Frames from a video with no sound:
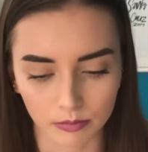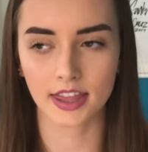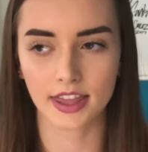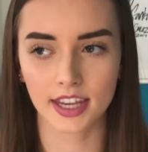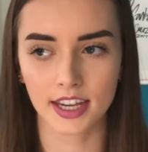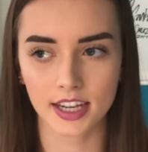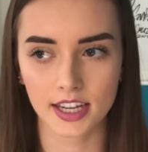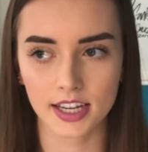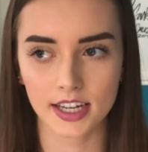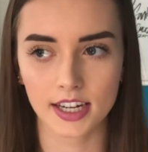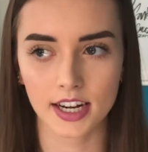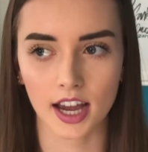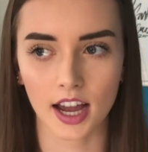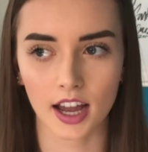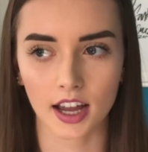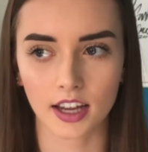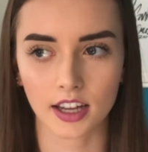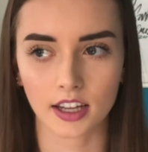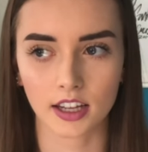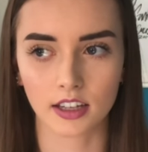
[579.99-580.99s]
Then
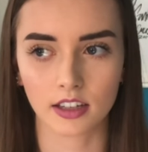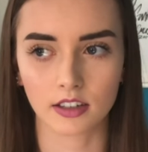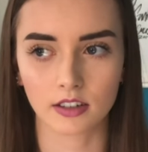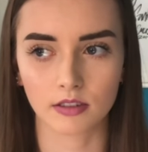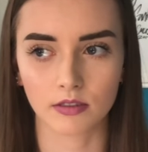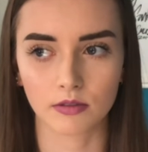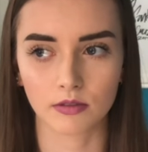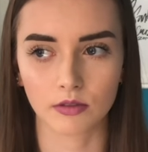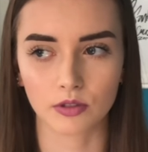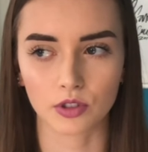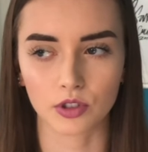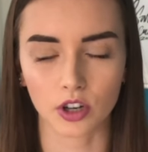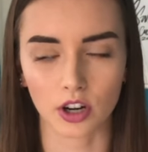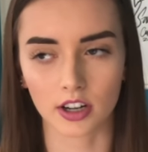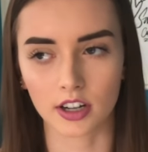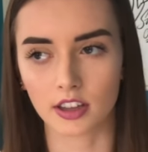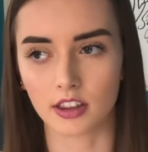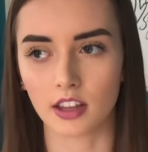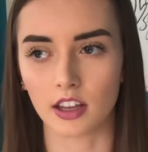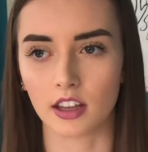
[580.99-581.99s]
I
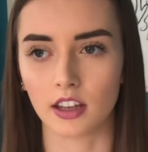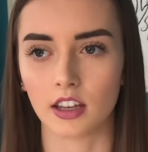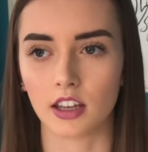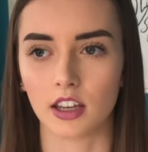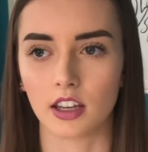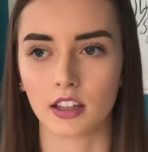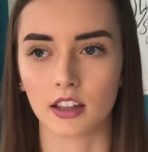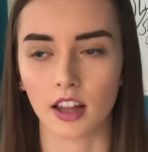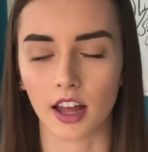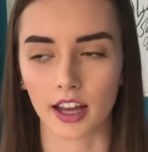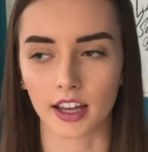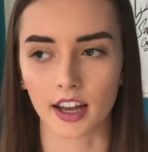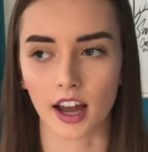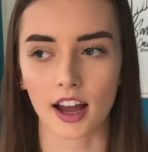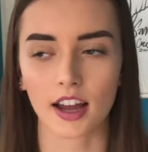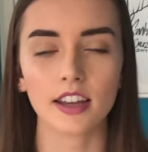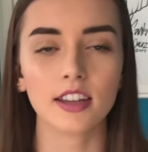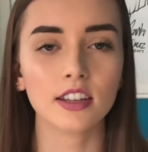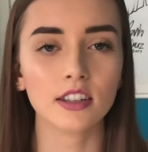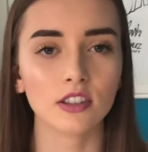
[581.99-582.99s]
started thinking, like,
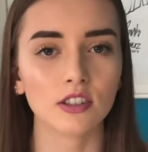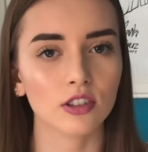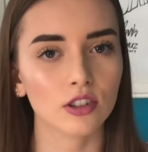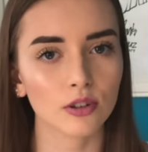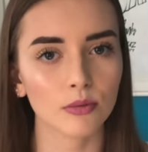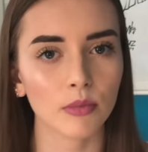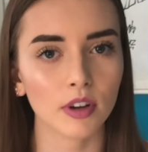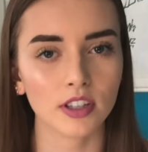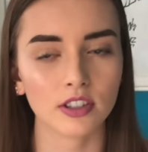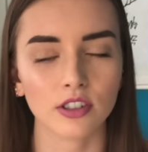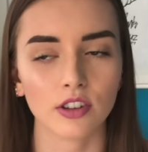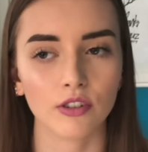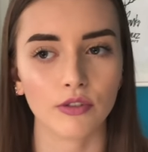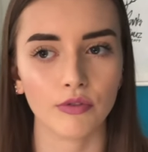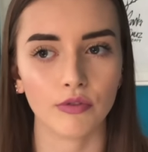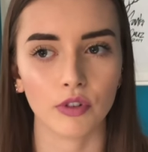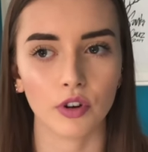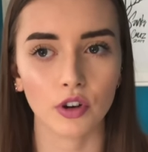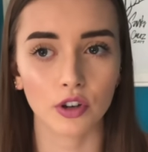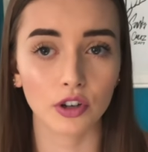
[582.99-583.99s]
I consider
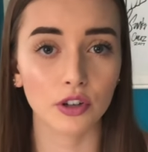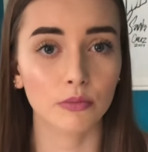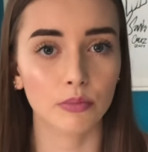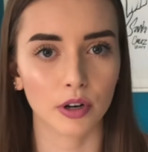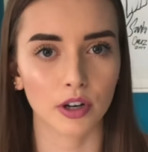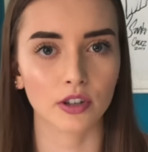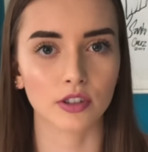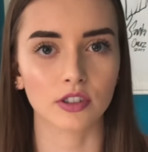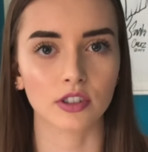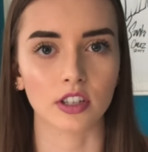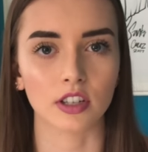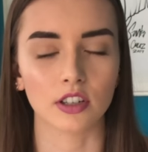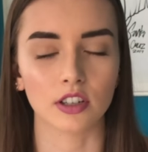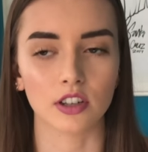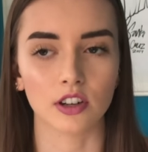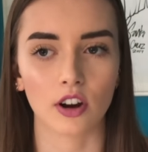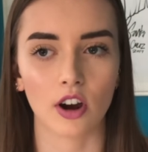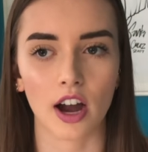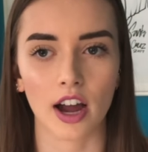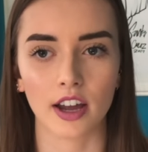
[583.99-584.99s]
myself a good person,
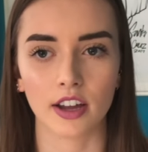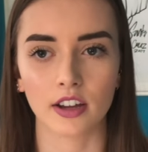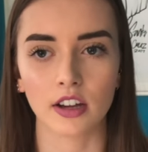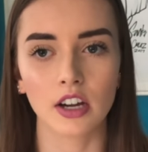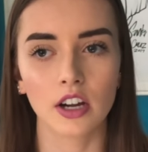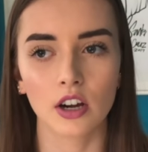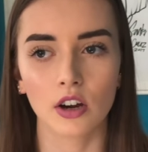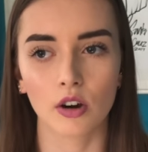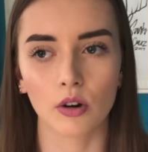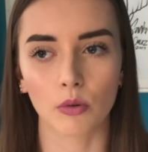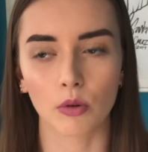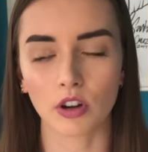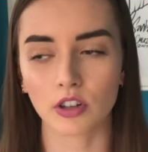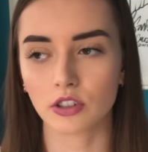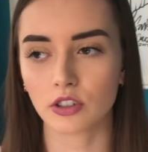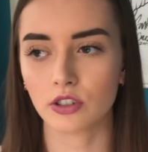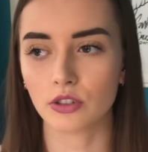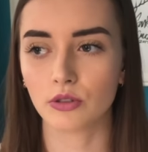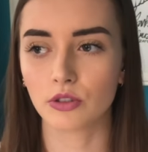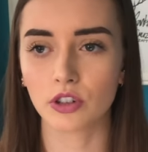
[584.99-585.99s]
you know? I want
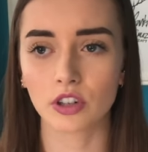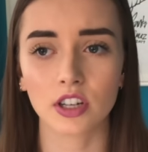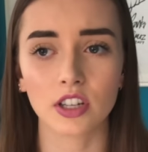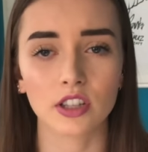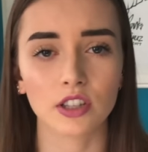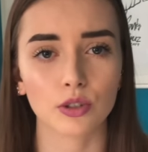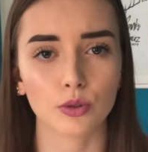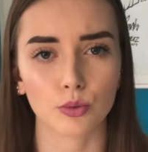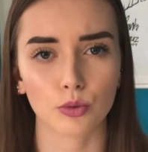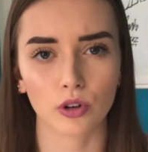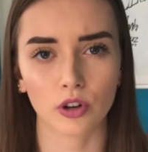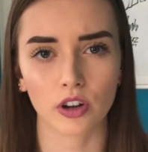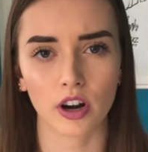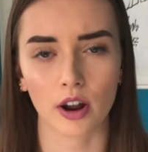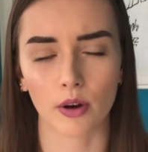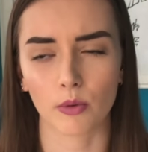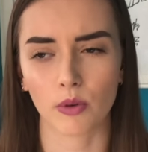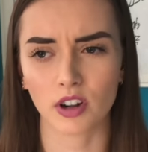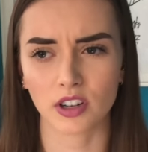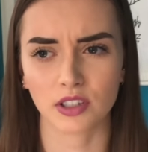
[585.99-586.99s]
to do good in this world,
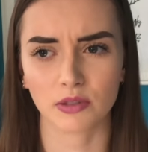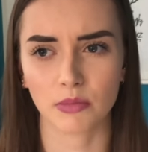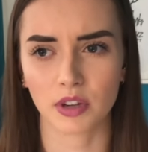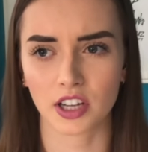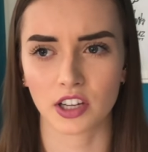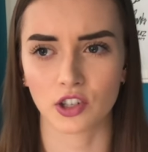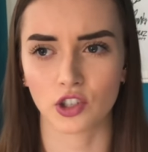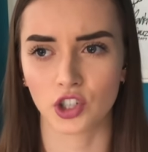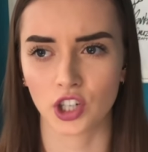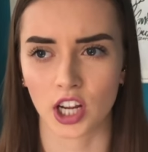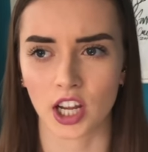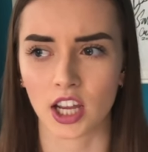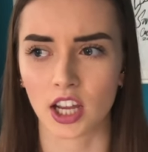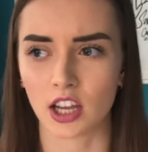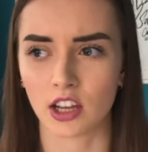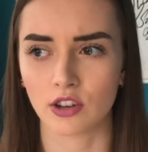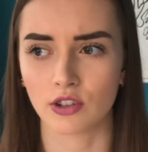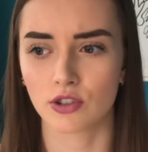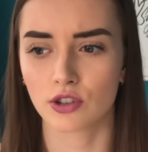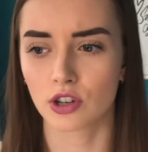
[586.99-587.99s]
I want to make a
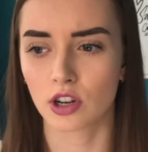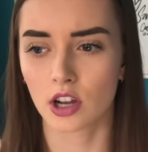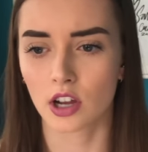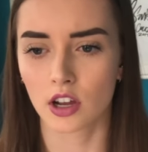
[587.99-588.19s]
change.